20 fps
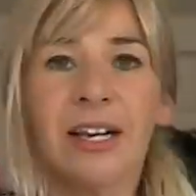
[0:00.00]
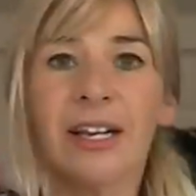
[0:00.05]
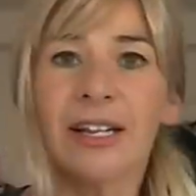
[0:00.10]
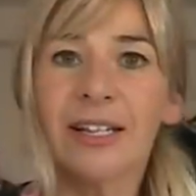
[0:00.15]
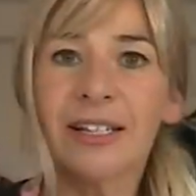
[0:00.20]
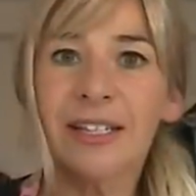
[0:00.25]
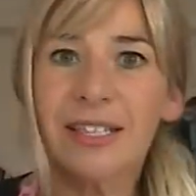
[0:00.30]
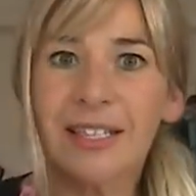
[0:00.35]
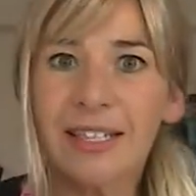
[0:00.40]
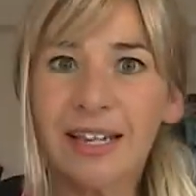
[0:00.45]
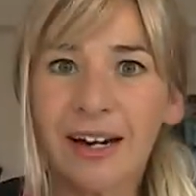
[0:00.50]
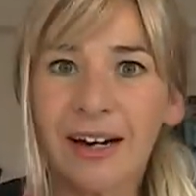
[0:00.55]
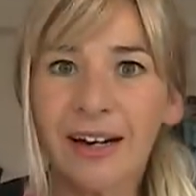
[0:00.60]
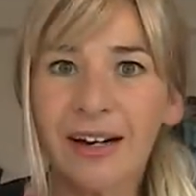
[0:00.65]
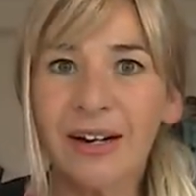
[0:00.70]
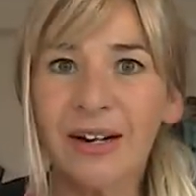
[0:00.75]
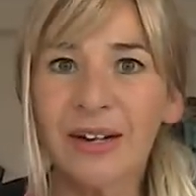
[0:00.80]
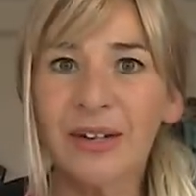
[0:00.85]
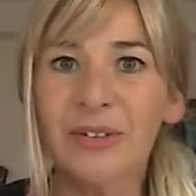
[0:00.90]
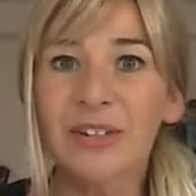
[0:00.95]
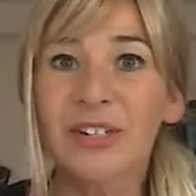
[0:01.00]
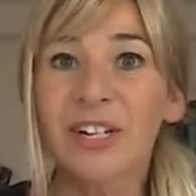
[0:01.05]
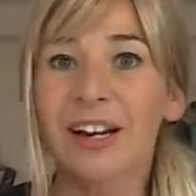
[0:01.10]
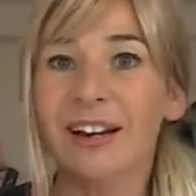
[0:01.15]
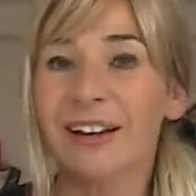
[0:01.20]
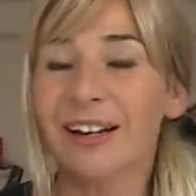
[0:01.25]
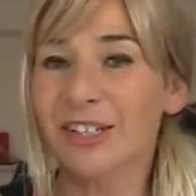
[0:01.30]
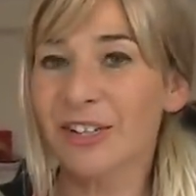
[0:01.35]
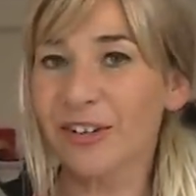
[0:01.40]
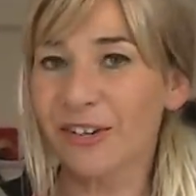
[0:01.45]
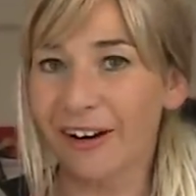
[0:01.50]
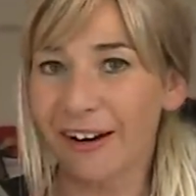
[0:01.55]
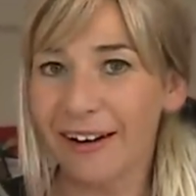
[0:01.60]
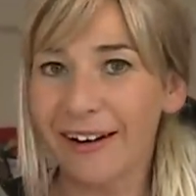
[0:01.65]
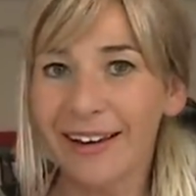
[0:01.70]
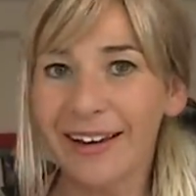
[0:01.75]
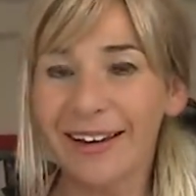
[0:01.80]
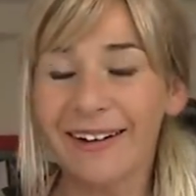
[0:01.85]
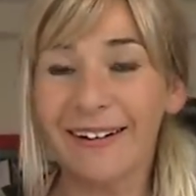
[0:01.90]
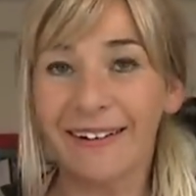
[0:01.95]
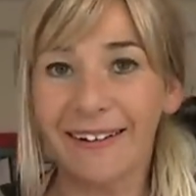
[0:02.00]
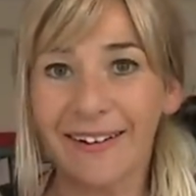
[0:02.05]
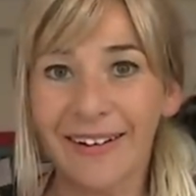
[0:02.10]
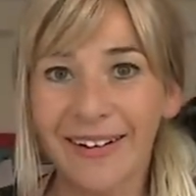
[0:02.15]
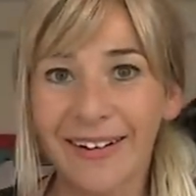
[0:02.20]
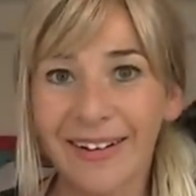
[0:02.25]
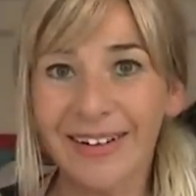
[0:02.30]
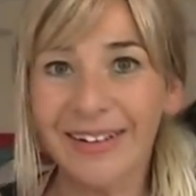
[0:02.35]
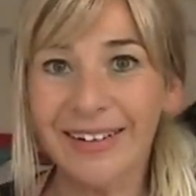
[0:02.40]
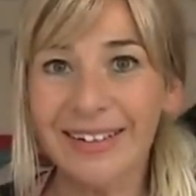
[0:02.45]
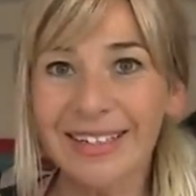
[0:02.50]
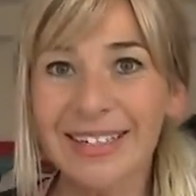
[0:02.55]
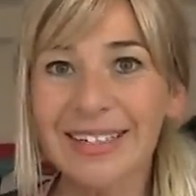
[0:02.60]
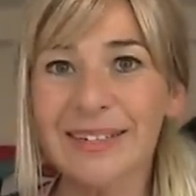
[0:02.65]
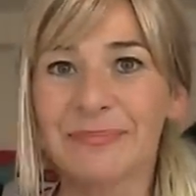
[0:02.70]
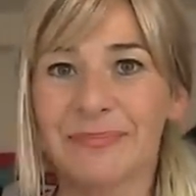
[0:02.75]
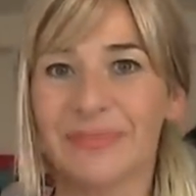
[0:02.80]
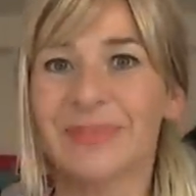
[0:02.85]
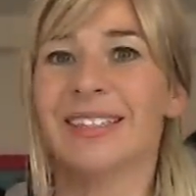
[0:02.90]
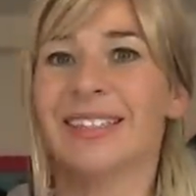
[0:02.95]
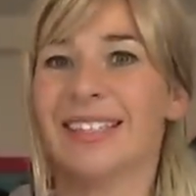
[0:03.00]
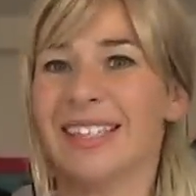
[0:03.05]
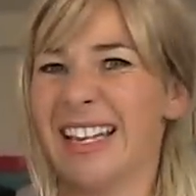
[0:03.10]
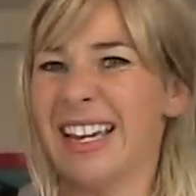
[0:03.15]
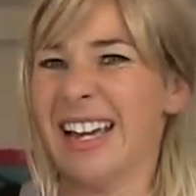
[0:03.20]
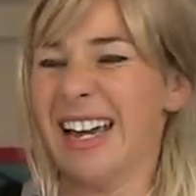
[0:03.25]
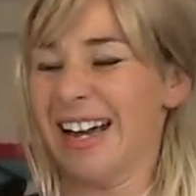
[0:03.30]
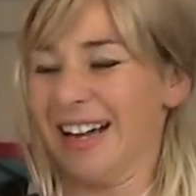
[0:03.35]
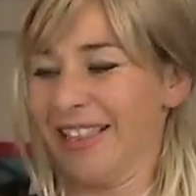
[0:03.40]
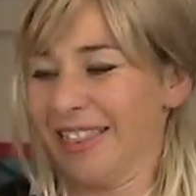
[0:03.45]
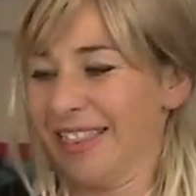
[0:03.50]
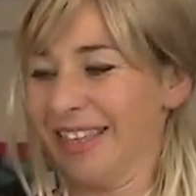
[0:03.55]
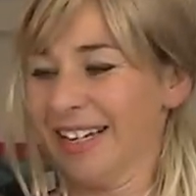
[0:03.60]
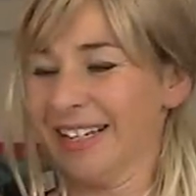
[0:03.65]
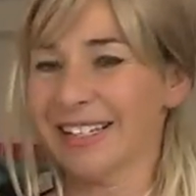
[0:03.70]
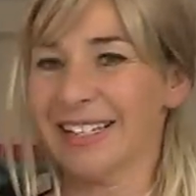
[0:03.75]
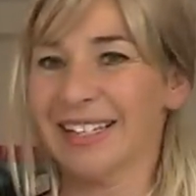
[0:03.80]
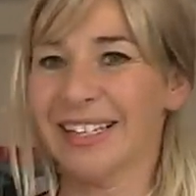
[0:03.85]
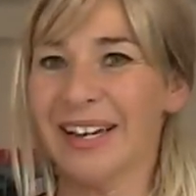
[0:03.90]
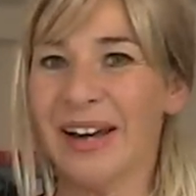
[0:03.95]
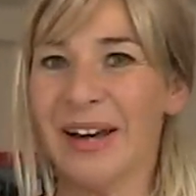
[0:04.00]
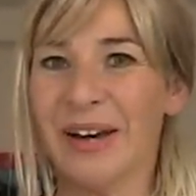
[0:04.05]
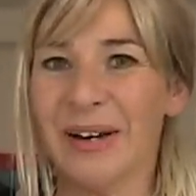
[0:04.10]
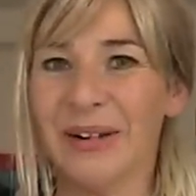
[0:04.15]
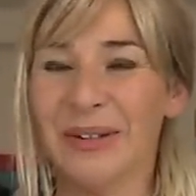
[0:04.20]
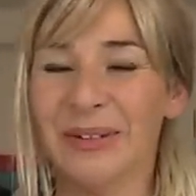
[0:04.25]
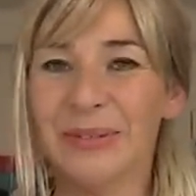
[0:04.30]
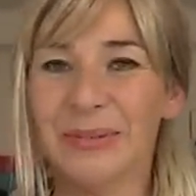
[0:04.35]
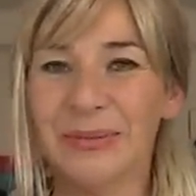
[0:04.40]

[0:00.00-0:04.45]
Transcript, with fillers: So, shall I try it on? Yeah. Yeah, I think so.